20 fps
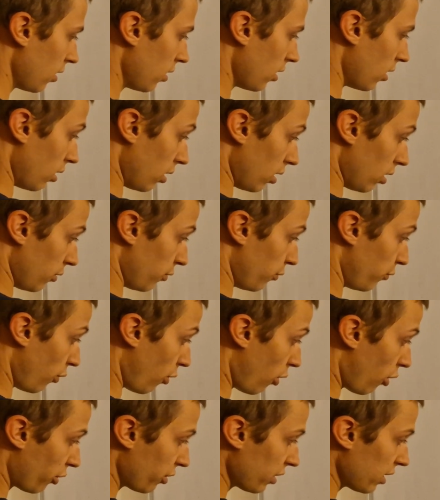
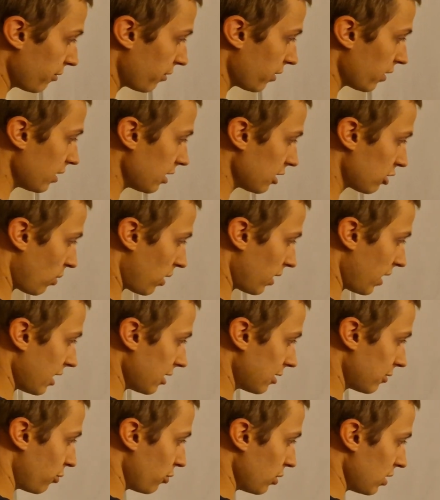4 even, this one
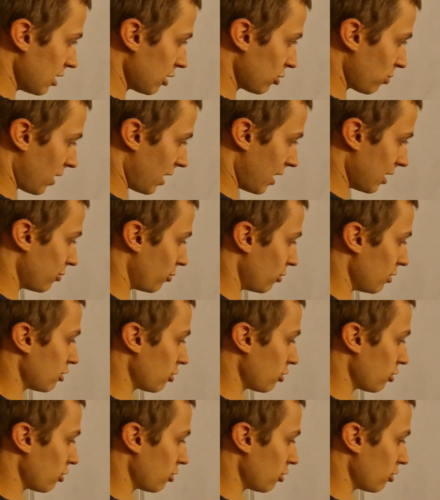has 3, this one has 3.